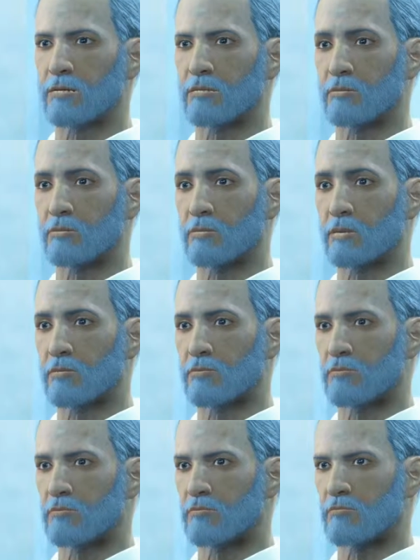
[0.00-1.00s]
you'd
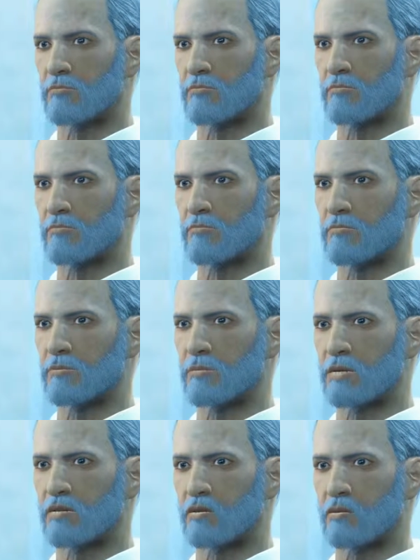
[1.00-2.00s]
lost. But
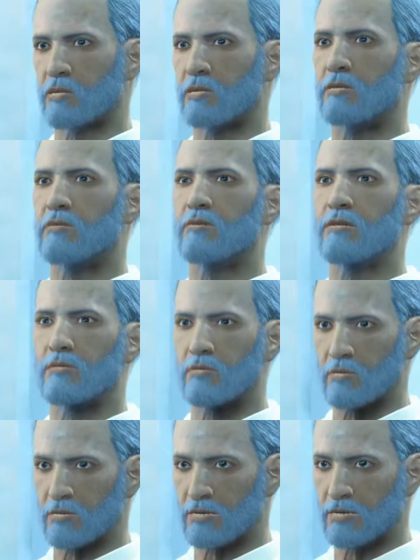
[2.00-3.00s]
then you learned that
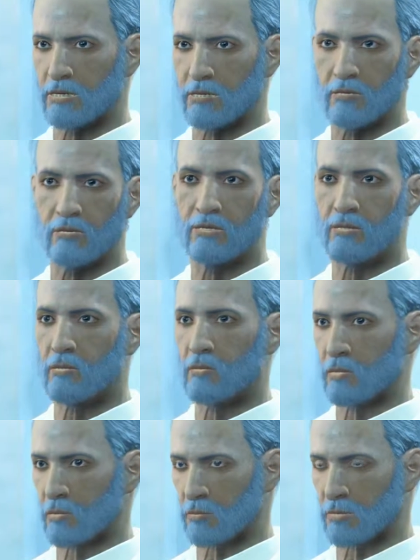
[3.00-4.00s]
your son was no
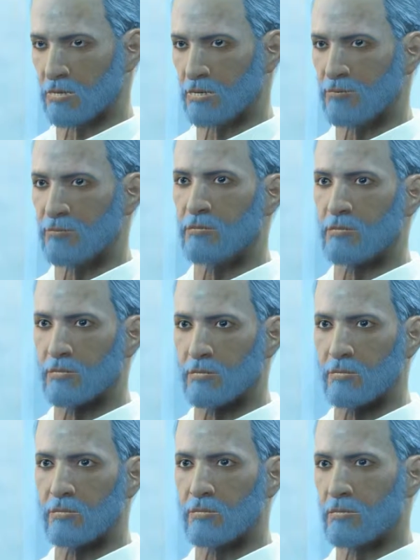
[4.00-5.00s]
longer an infant,
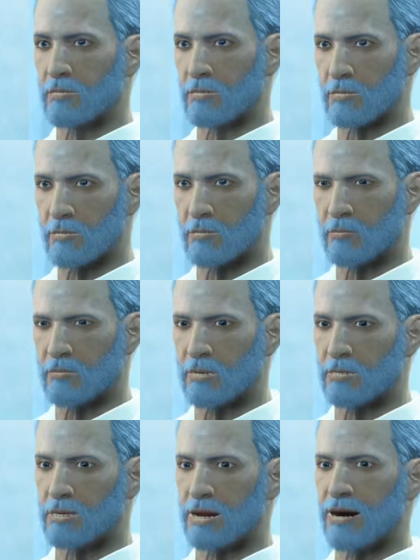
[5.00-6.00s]
but
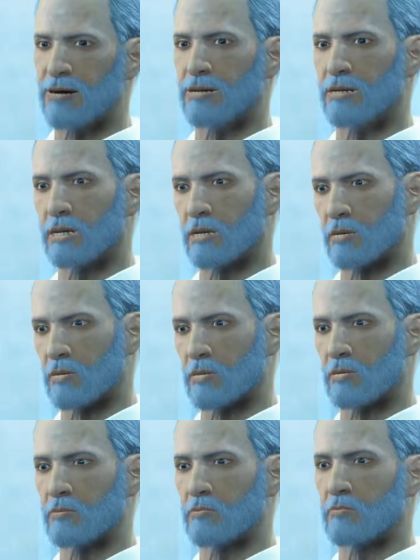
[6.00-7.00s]
a
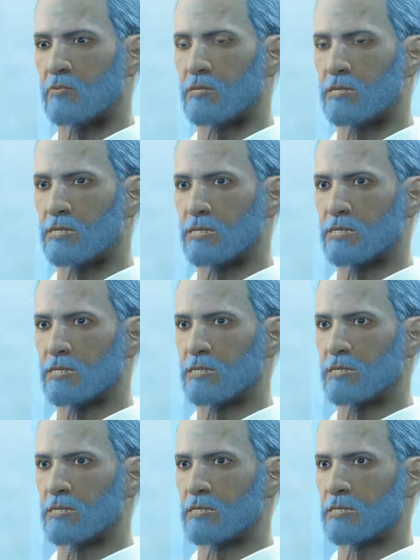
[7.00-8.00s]
10-year-old boy.
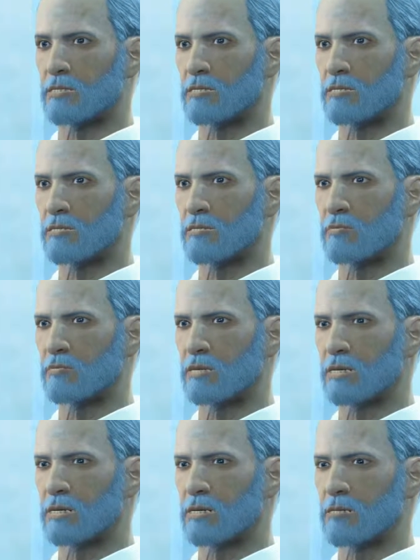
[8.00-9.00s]
You
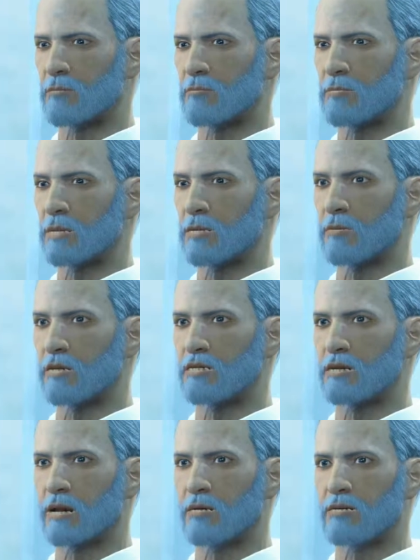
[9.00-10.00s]
believed that
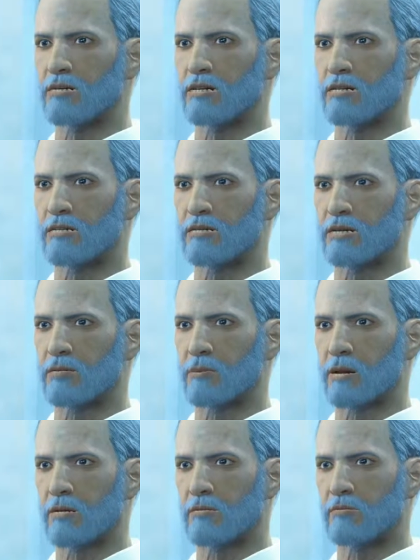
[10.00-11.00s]
10 years had
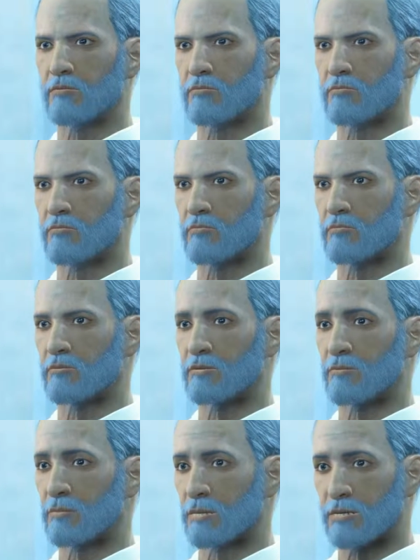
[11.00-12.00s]
passed. Is
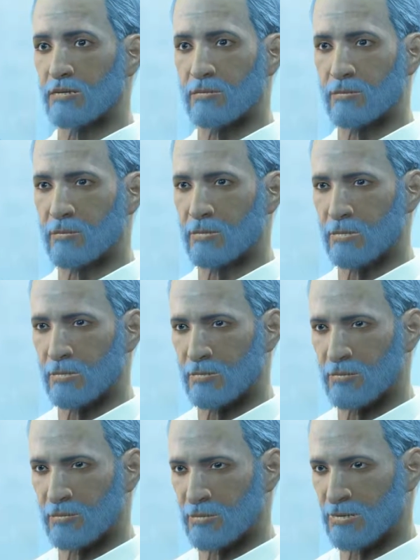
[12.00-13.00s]
it really so
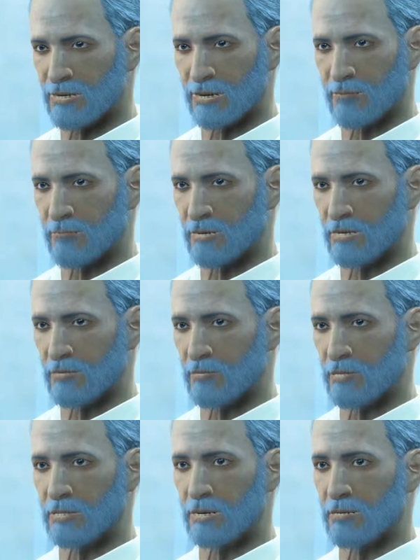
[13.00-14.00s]
hard to accept that it
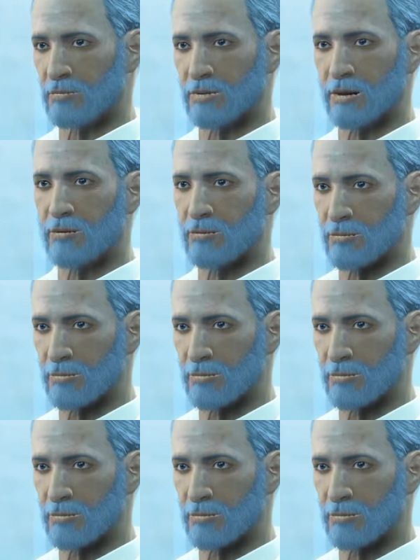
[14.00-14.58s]
was not 10,